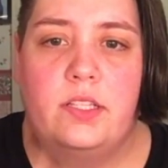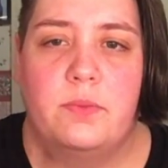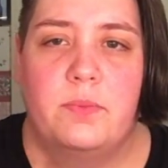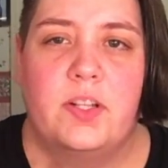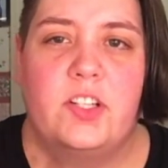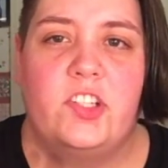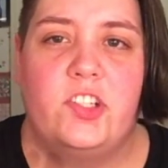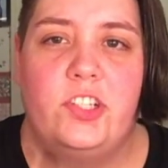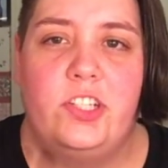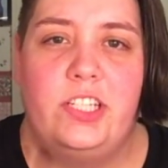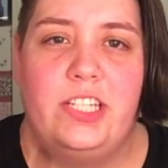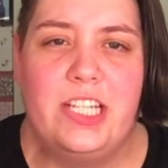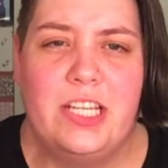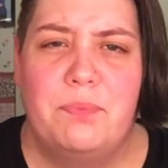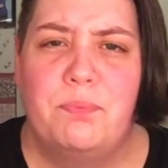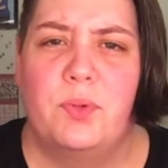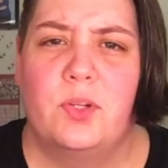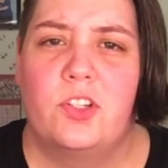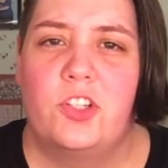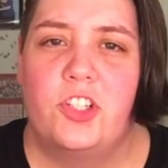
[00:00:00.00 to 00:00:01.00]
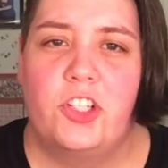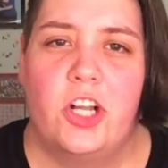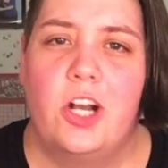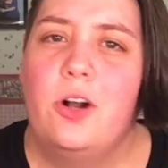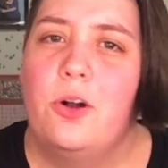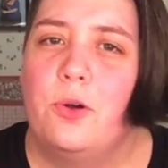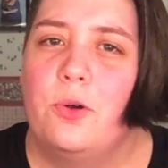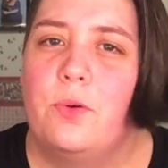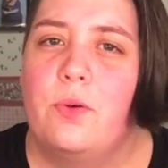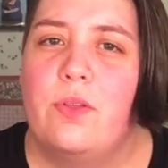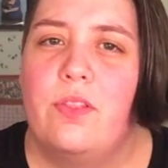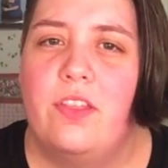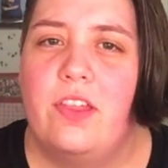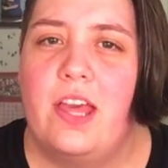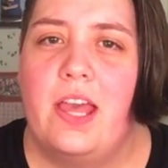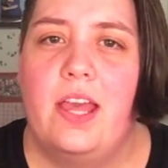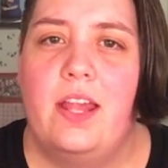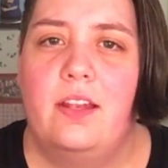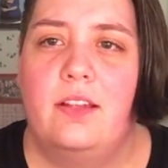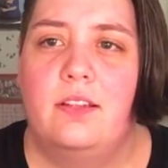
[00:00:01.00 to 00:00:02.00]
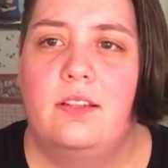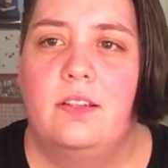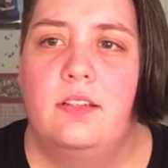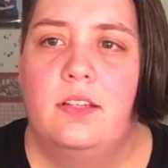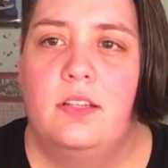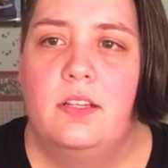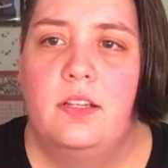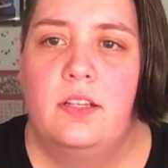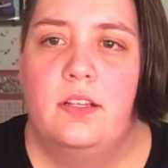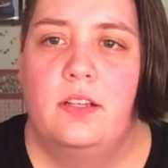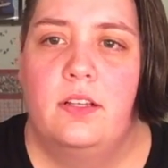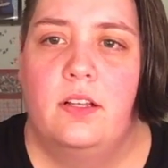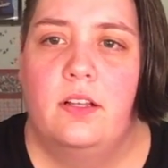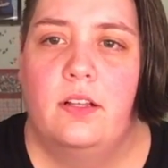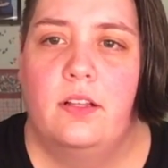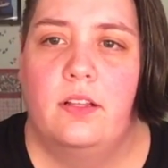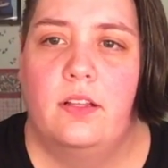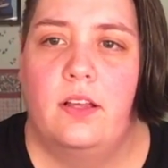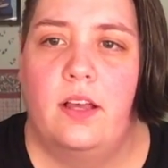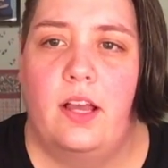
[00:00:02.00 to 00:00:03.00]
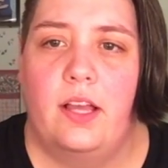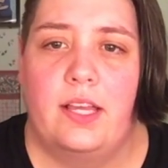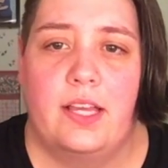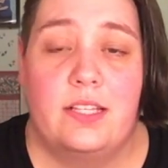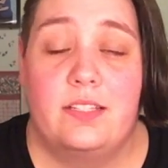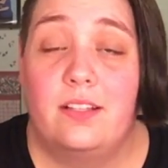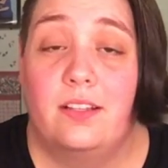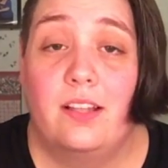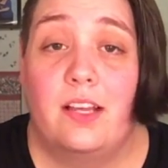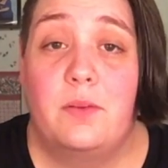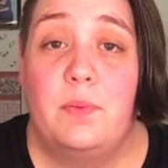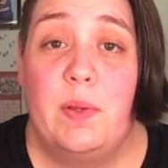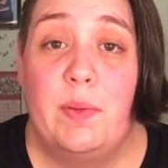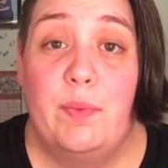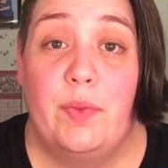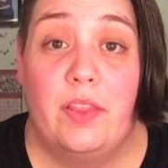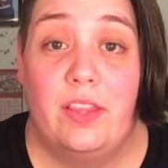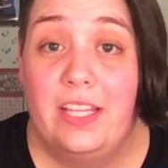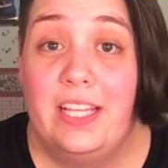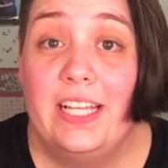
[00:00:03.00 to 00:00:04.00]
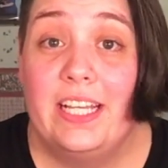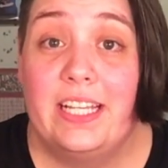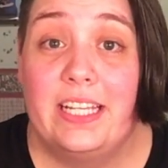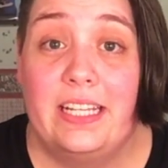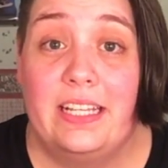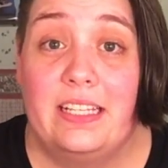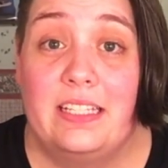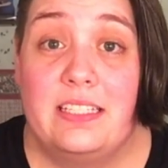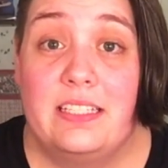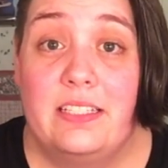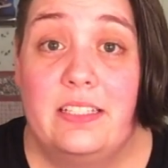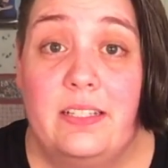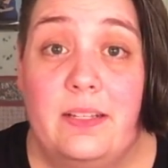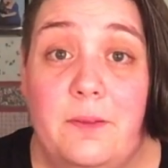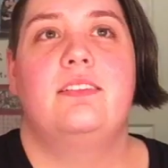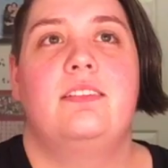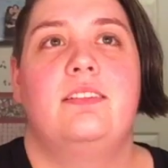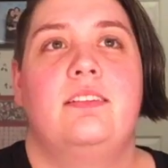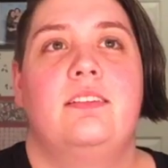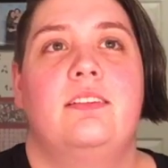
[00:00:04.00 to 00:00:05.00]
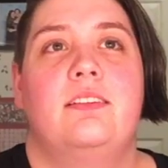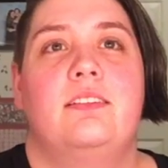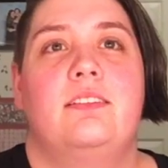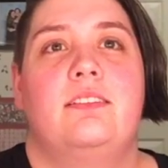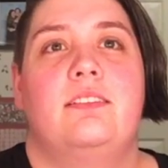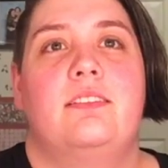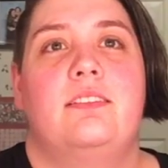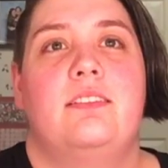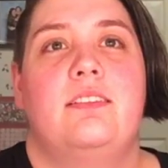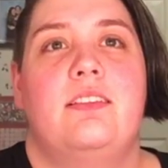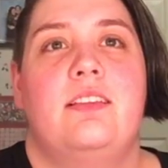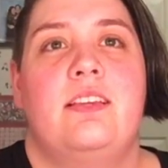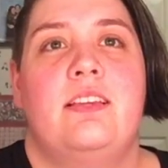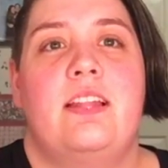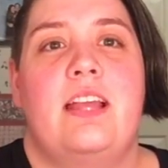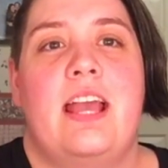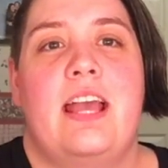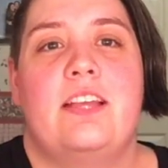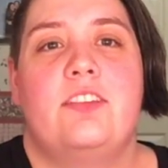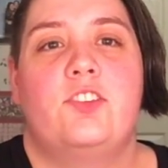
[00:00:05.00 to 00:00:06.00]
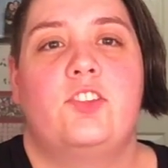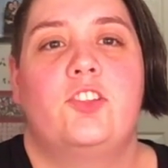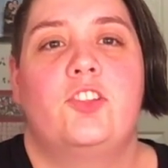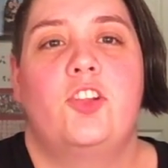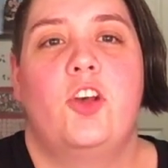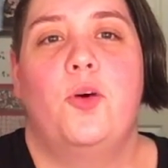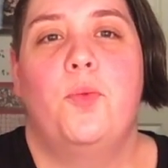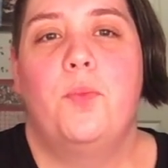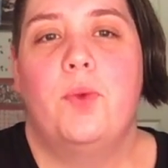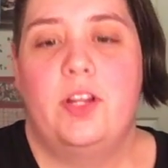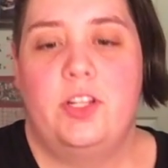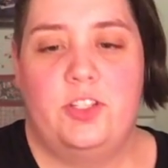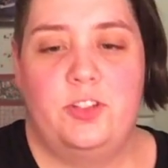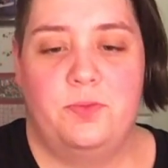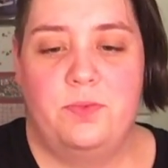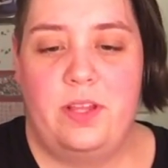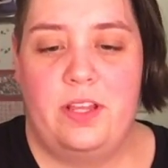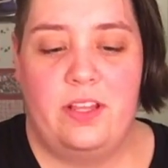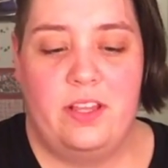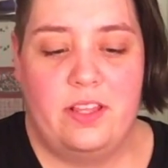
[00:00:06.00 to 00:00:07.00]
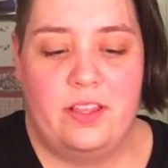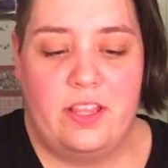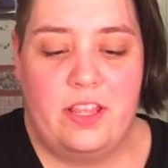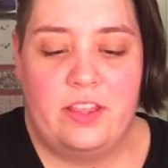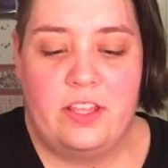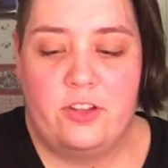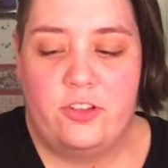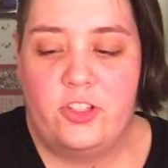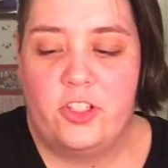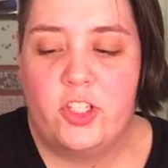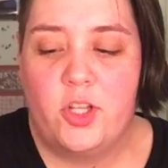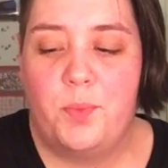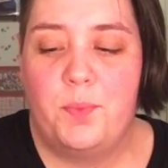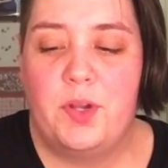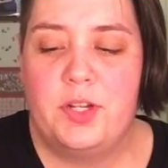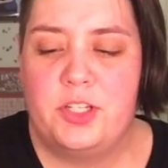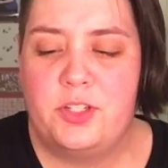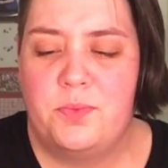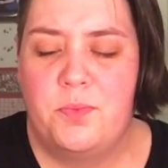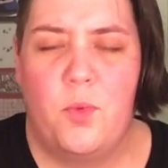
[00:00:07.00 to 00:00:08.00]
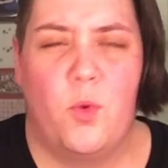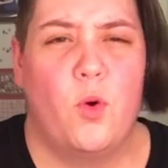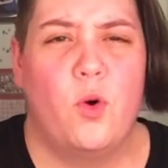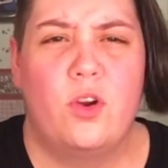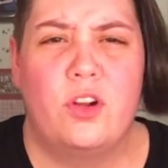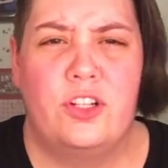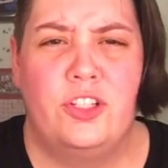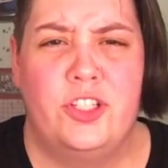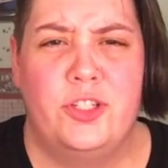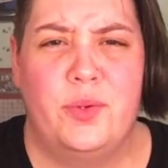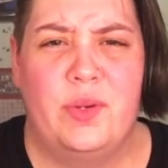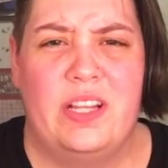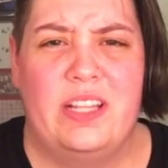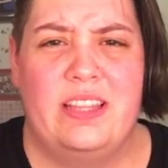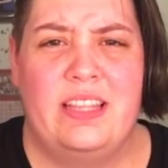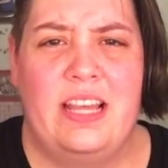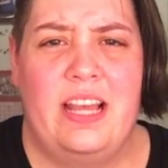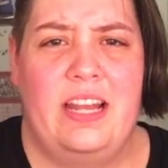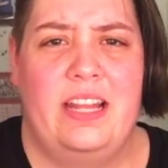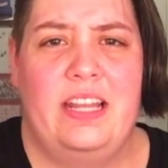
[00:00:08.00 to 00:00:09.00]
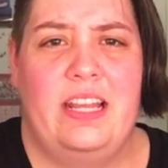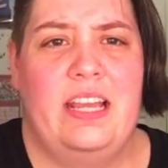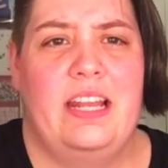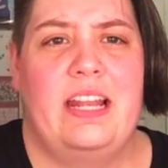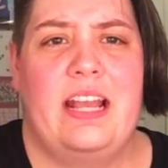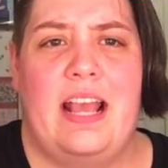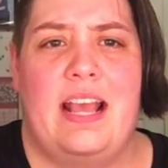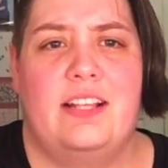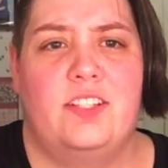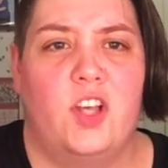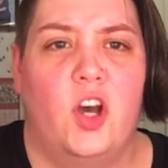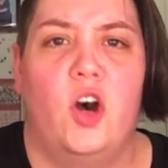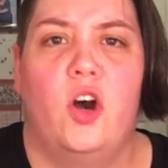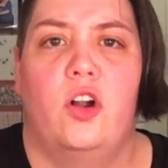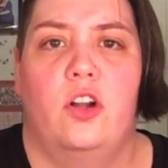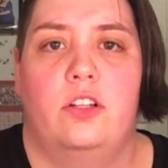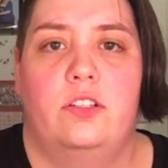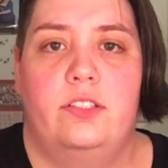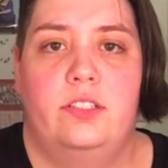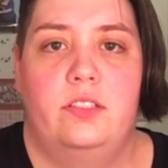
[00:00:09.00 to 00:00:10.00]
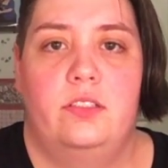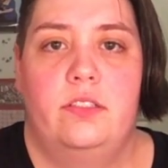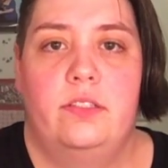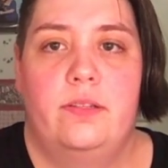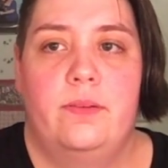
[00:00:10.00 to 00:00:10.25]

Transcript: much deeper show than I guess a lot of people think it is. It has so much, there's so much more to it than it has heart.